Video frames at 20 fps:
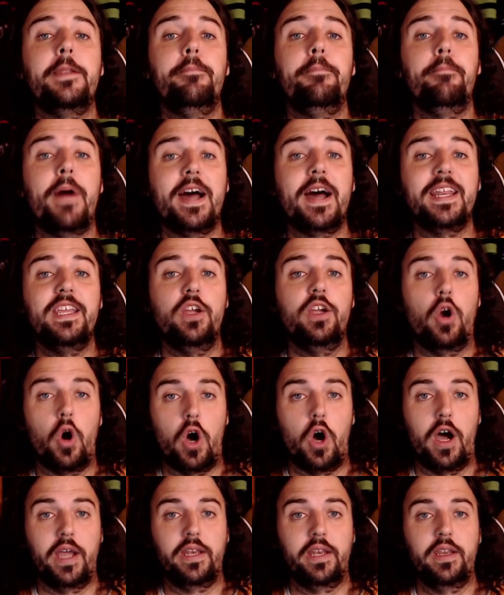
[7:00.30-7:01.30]
money
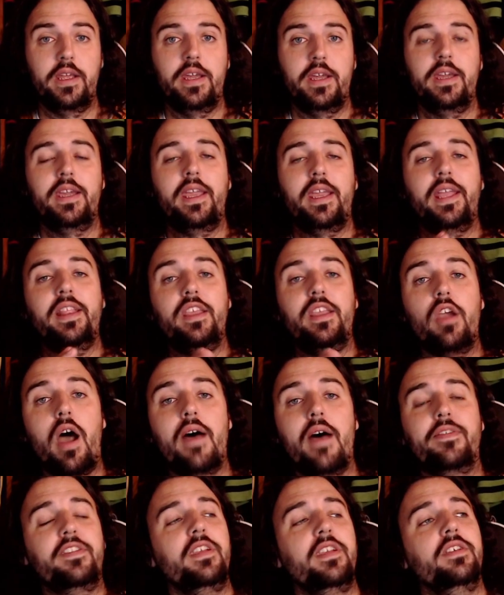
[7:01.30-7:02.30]
on in the
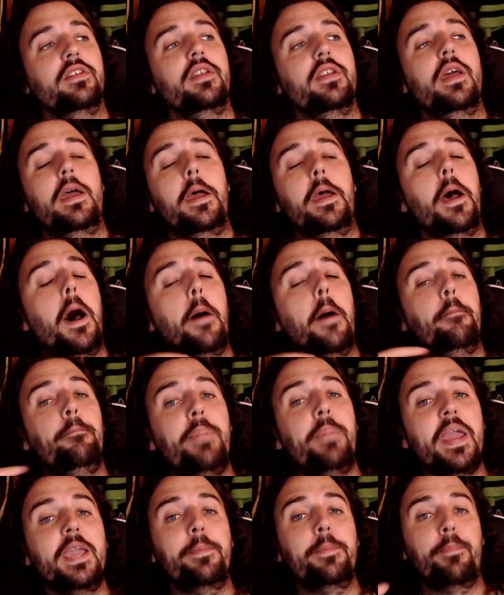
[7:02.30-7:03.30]
offseason. A
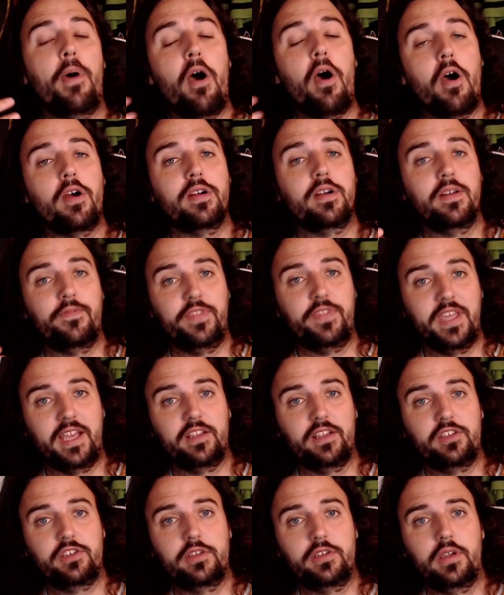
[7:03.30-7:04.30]
big part of
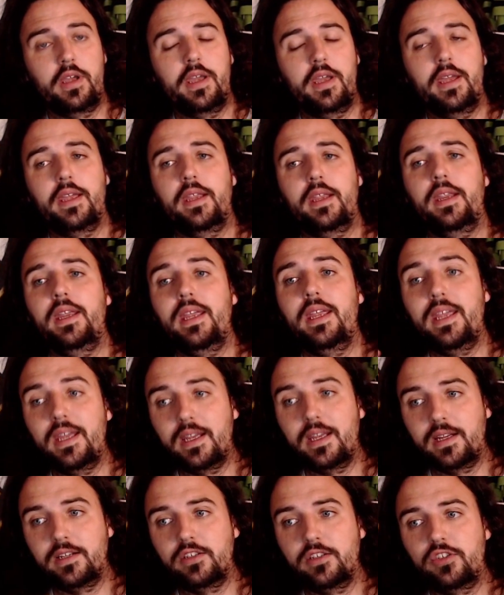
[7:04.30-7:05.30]
this
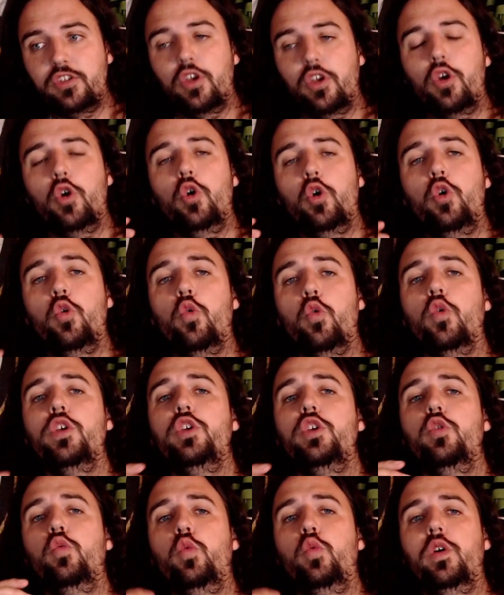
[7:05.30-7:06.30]
is who are
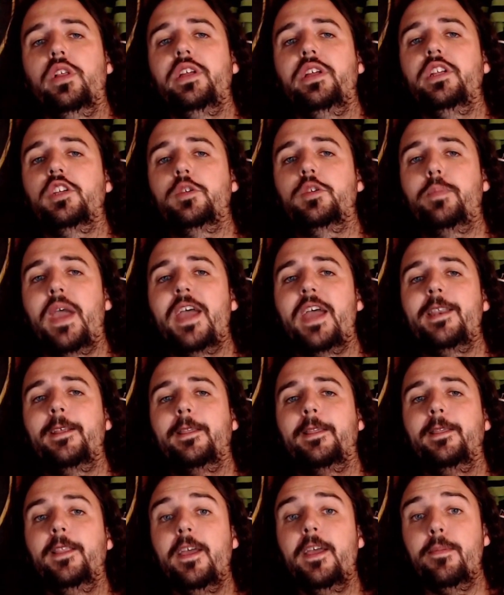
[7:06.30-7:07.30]
you willing to spend a
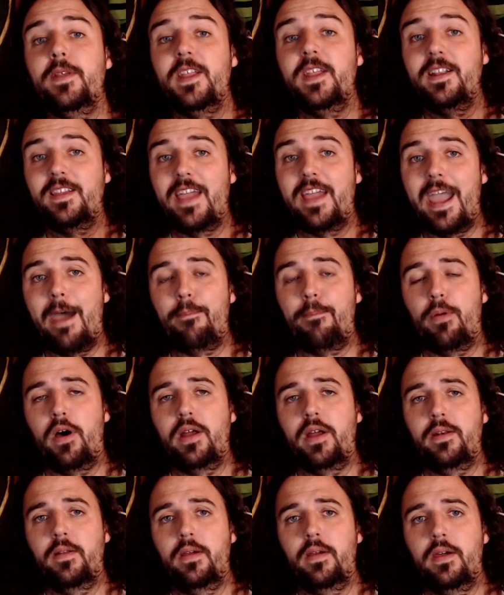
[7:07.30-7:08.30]
limited cap on?
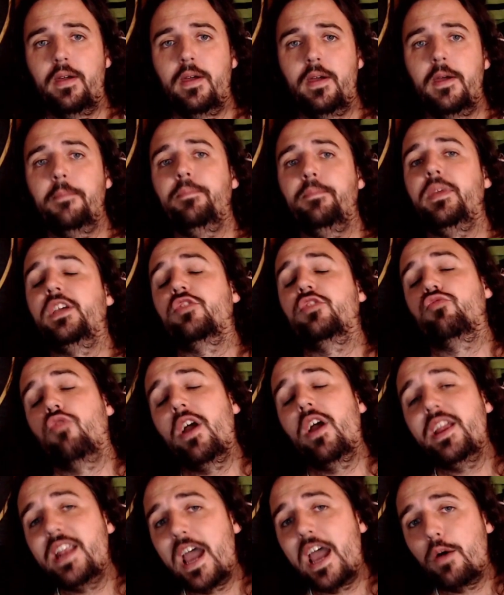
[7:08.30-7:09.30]
Because
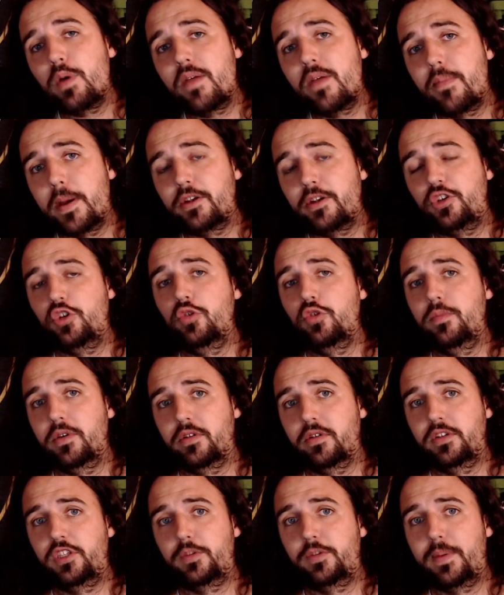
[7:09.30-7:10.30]
right now we have about $2
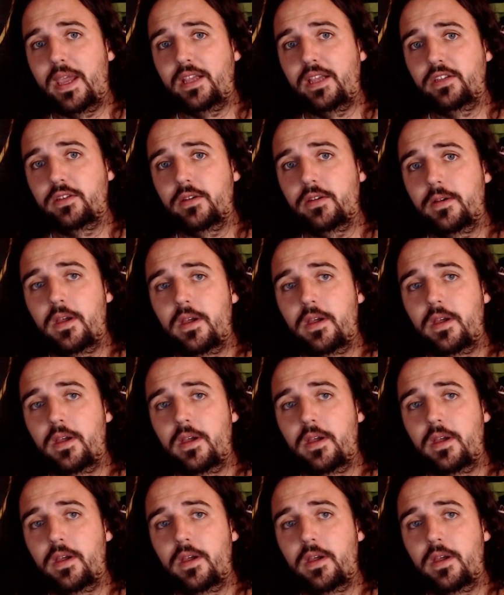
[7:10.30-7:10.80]
million space.